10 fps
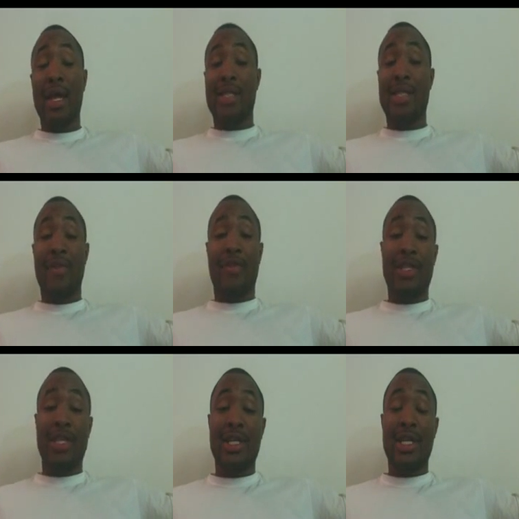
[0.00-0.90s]
Let's say for
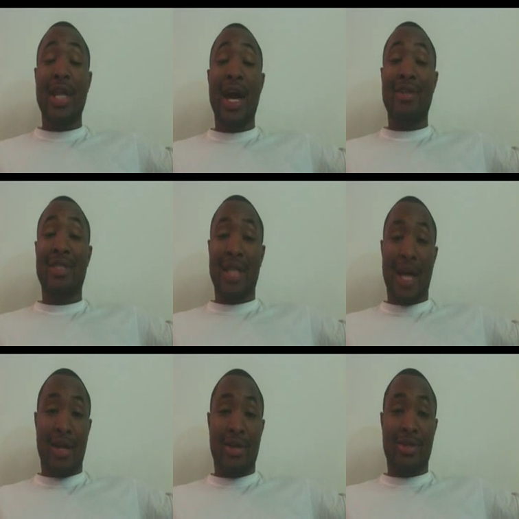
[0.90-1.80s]

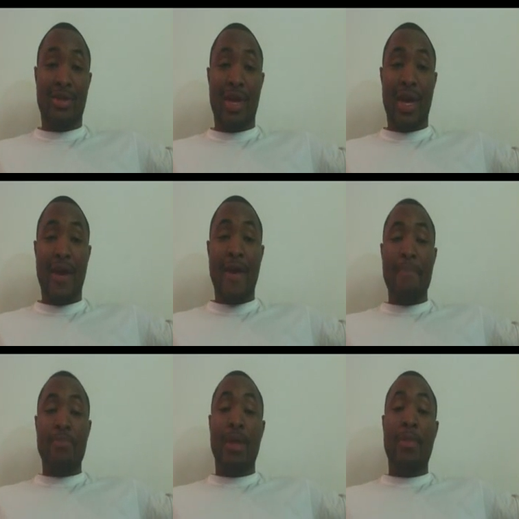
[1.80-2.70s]
$60,000. Okay.
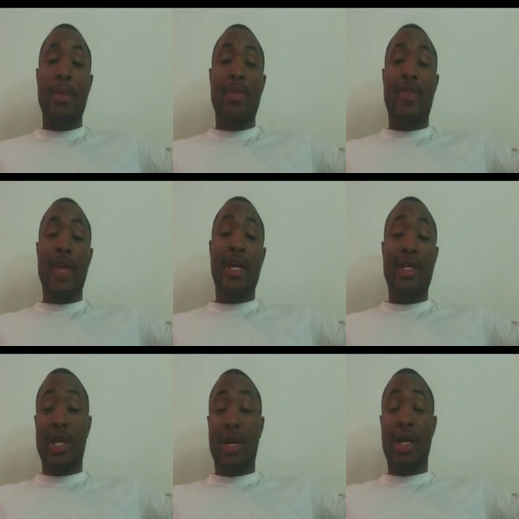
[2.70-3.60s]

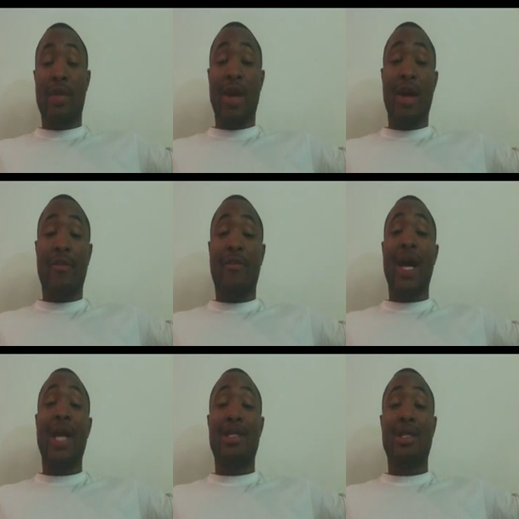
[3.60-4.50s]
Then turning it around and
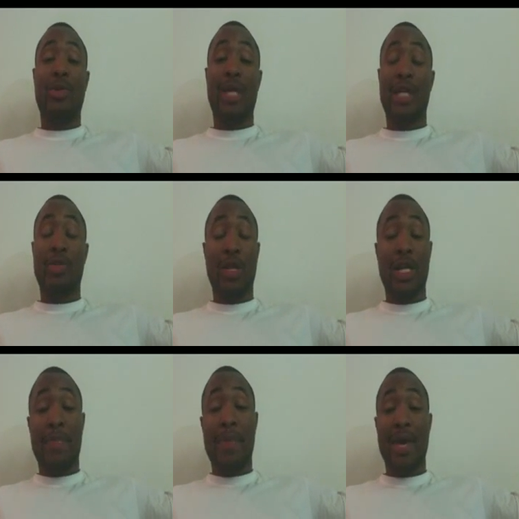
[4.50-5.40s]
finding someone that's
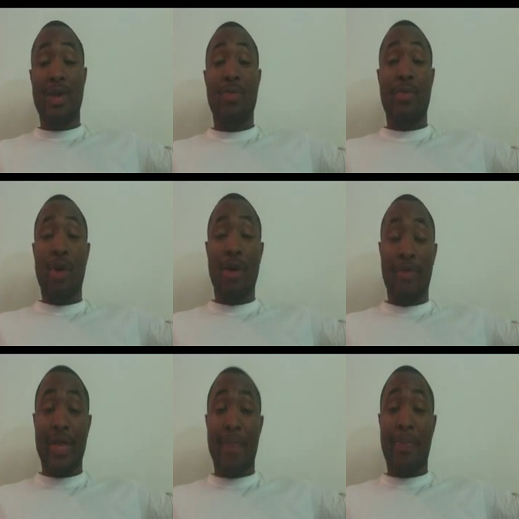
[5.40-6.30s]
willing to pay you more
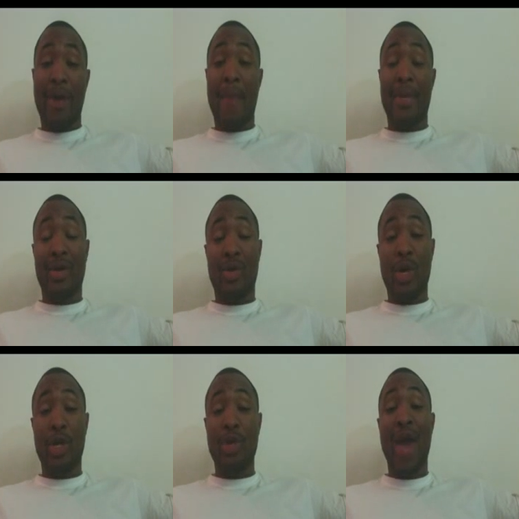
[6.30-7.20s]
for that property than
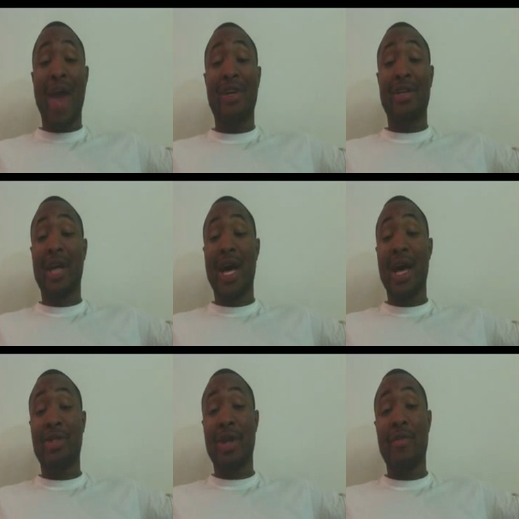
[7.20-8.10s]
what you have it under
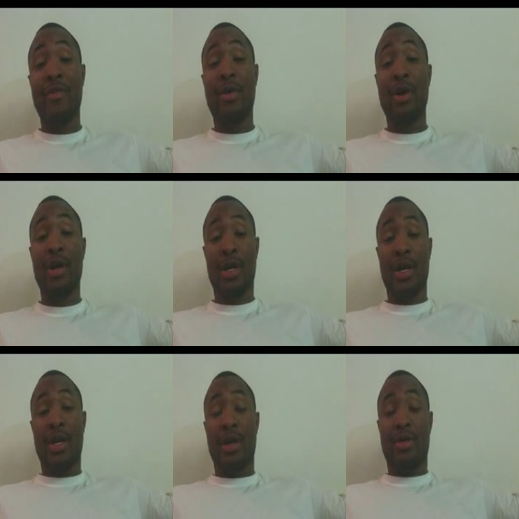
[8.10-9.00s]
contract for,
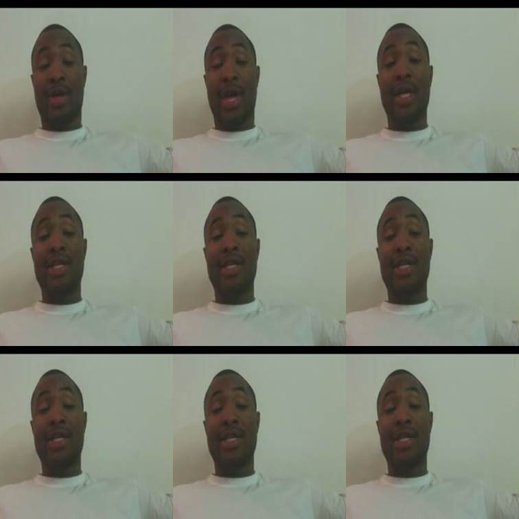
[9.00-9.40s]
okay?